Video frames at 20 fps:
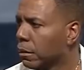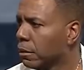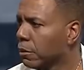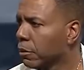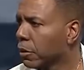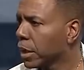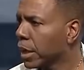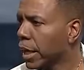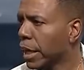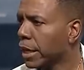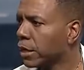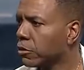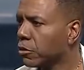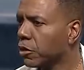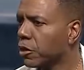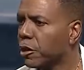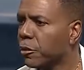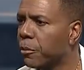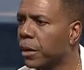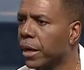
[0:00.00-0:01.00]
We laid hands
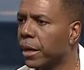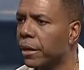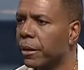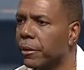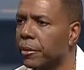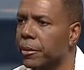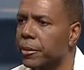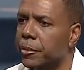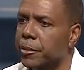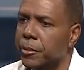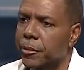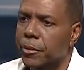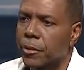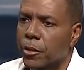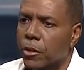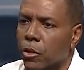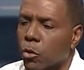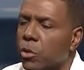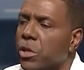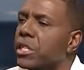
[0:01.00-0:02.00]
on everybody.
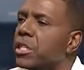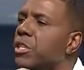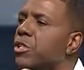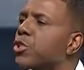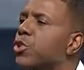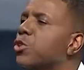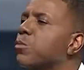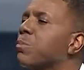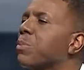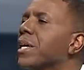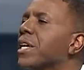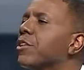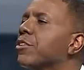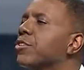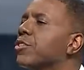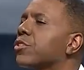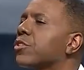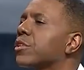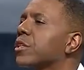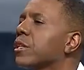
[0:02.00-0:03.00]
We
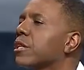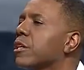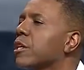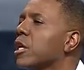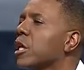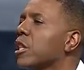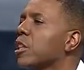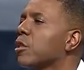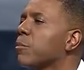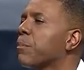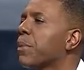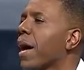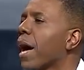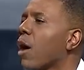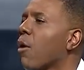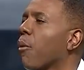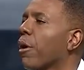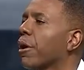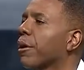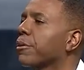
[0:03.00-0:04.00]
dispensed the
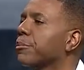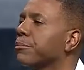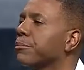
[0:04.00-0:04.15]
power.